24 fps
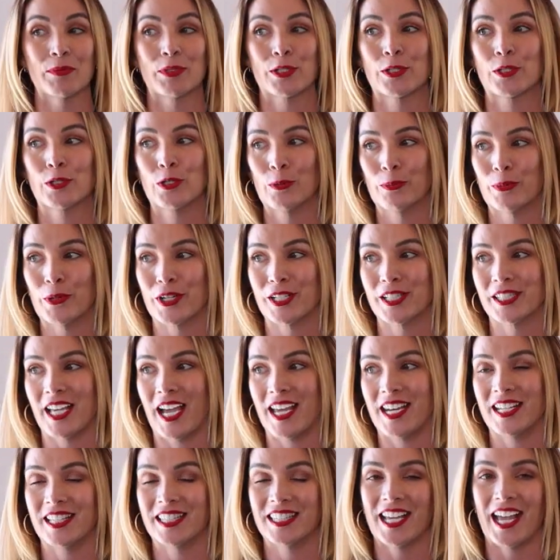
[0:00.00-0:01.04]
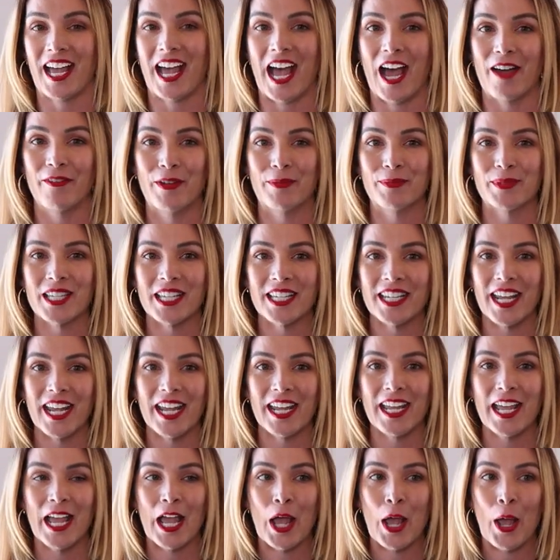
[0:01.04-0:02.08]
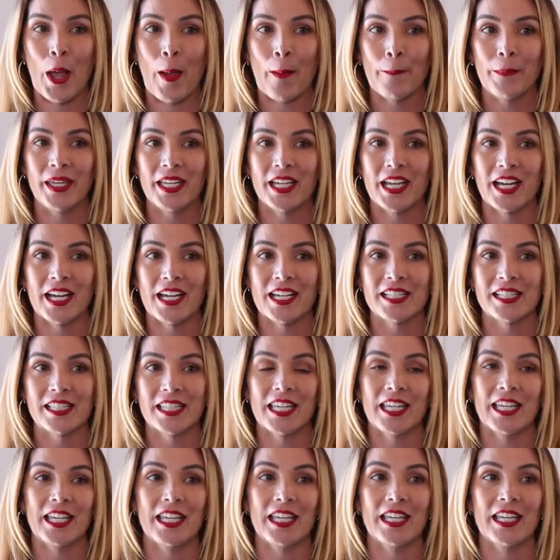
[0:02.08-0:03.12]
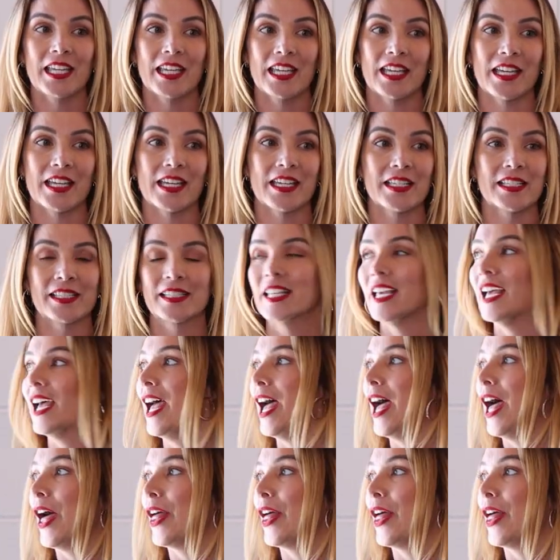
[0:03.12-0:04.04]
I'm super excited to have him today because he is